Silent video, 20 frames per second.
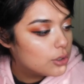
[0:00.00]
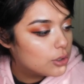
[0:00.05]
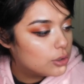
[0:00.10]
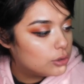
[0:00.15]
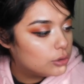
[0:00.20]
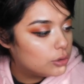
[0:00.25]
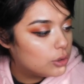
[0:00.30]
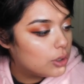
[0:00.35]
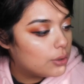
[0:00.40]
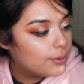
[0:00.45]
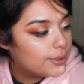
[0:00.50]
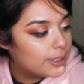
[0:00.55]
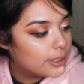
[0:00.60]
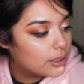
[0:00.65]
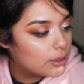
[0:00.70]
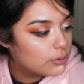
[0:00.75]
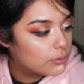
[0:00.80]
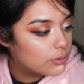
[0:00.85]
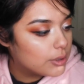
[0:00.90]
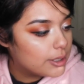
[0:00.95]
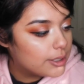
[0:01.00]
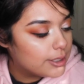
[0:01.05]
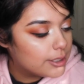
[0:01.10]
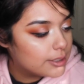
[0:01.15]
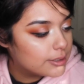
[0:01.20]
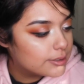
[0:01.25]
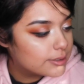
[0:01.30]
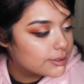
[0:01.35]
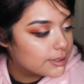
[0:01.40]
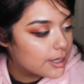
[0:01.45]
Glowing,
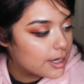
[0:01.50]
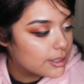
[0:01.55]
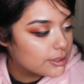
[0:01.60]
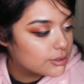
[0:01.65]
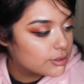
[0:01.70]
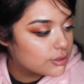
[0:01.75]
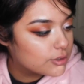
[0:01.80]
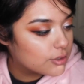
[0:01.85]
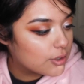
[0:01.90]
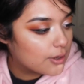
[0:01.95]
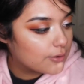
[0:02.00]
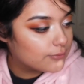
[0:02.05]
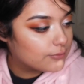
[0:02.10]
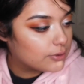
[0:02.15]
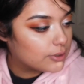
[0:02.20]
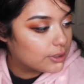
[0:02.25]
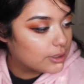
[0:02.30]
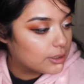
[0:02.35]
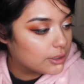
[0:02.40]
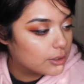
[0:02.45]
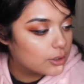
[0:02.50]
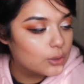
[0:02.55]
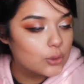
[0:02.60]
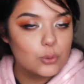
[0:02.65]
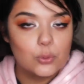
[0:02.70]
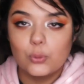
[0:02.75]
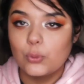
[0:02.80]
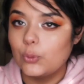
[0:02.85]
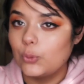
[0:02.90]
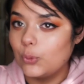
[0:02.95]
radiance, and softening.
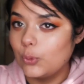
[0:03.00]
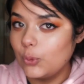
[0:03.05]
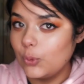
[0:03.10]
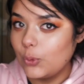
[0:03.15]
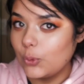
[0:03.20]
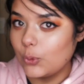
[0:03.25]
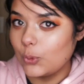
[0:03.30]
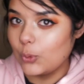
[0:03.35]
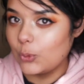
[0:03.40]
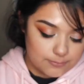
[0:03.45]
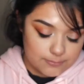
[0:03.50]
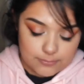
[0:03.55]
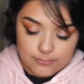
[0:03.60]
Ooh.